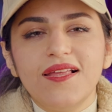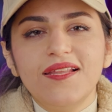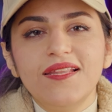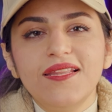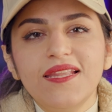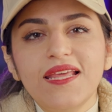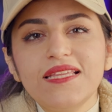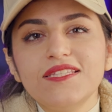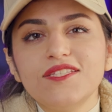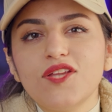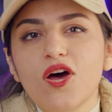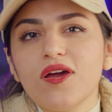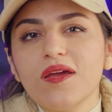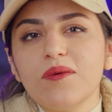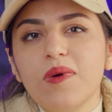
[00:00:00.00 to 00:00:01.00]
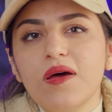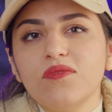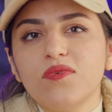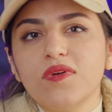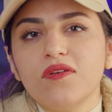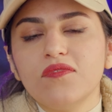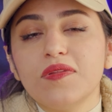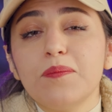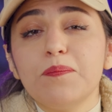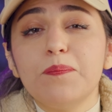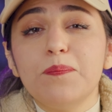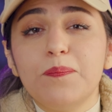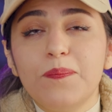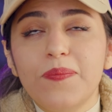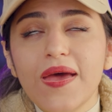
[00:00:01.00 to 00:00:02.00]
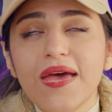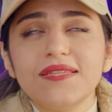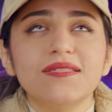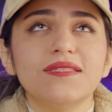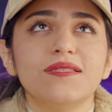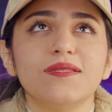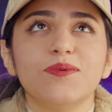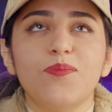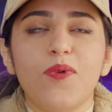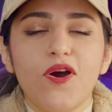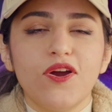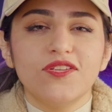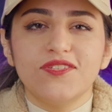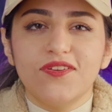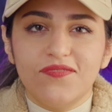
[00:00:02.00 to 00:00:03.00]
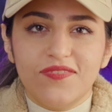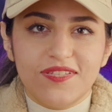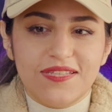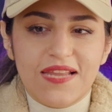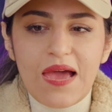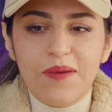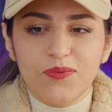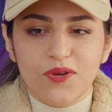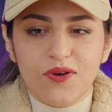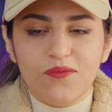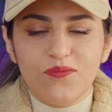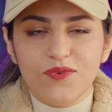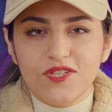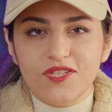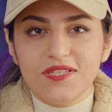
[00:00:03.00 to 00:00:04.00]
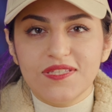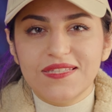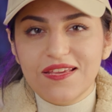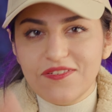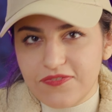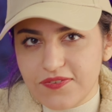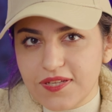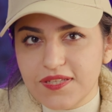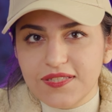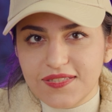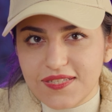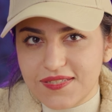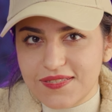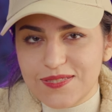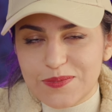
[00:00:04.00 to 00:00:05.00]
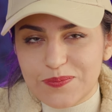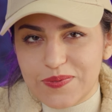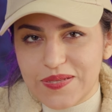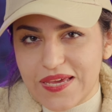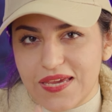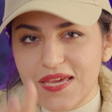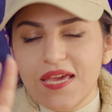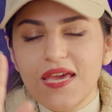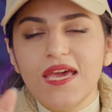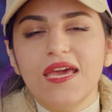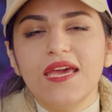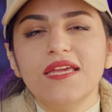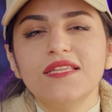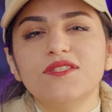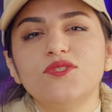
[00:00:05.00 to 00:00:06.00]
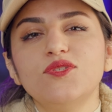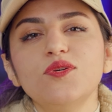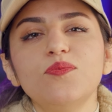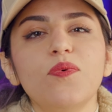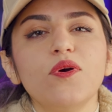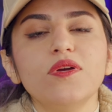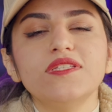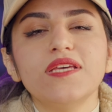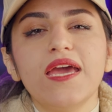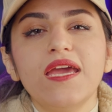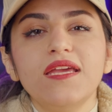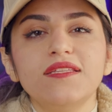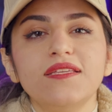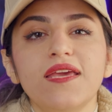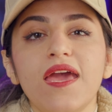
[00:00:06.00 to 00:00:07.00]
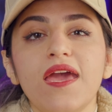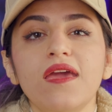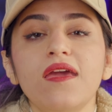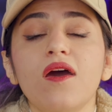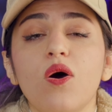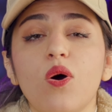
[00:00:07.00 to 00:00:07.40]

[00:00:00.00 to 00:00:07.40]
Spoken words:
Let's talk about one of the best parts of this laptop, which is definitely the display. It's 2.8K